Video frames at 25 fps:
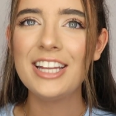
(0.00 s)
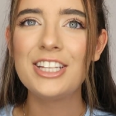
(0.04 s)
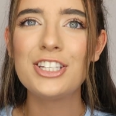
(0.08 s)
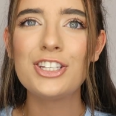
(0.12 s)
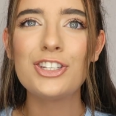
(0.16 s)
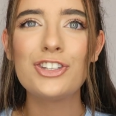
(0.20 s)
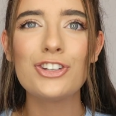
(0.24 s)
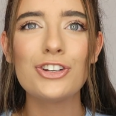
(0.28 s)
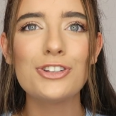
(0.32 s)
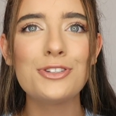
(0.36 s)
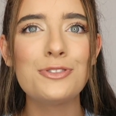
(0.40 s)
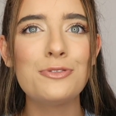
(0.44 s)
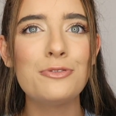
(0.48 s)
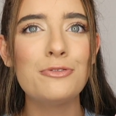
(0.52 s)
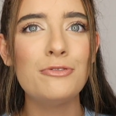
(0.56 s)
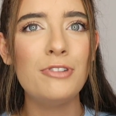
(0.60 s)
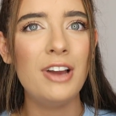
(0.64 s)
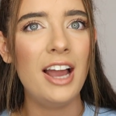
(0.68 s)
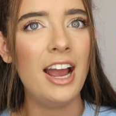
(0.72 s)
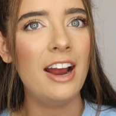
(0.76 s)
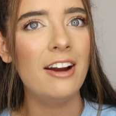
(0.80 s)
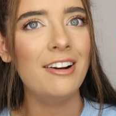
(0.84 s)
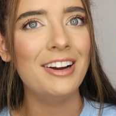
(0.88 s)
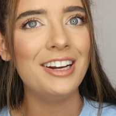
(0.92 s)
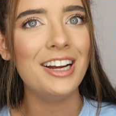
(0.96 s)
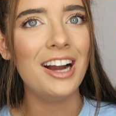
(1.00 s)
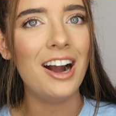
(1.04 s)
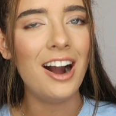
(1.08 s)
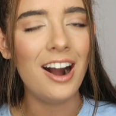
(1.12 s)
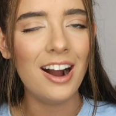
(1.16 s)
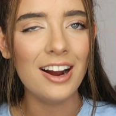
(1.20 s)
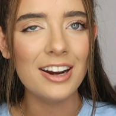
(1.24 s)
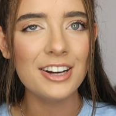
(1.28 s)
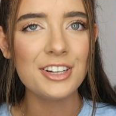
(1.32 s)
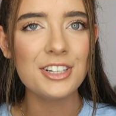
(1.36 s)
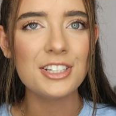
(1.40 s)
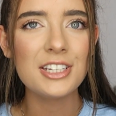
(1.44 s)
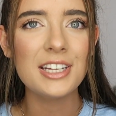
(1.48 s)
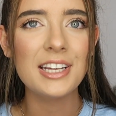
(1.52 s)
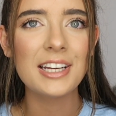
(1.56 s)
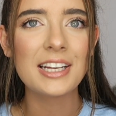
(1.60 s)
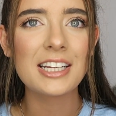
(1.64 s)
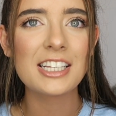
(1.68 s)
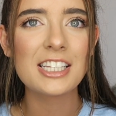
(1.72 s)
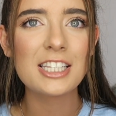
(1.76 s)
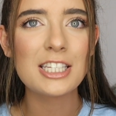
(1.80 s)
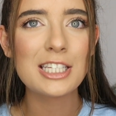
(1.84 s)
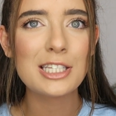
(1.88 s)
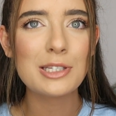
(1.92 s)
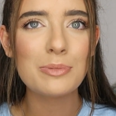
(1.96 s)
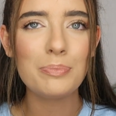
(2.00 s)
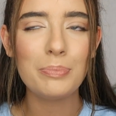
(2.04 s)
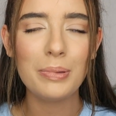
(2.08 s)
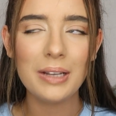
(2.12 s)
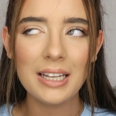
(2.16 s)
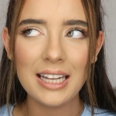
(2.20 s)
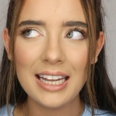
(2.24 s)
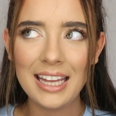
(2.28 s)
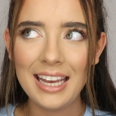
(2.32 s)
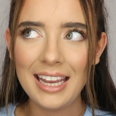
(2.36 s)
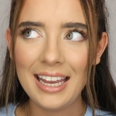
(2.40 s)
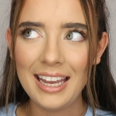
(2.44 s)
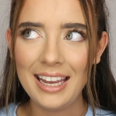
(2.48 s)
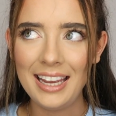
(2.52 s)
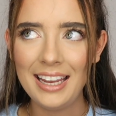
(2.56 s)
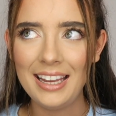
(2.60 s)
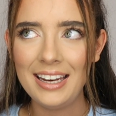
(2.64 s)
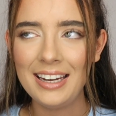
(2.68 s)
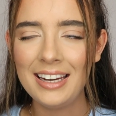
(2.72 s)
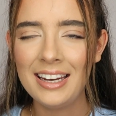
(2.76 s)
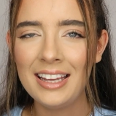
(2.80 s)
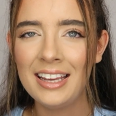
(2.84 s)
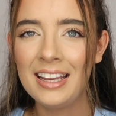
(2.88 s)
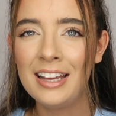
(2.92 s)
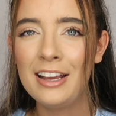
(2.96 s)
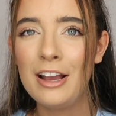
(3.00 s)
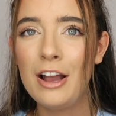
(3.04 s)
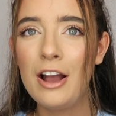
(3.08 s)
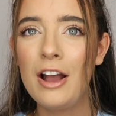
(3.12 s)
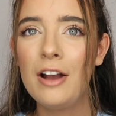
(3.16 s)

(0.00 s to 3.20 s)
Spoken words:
It's just very hard to explain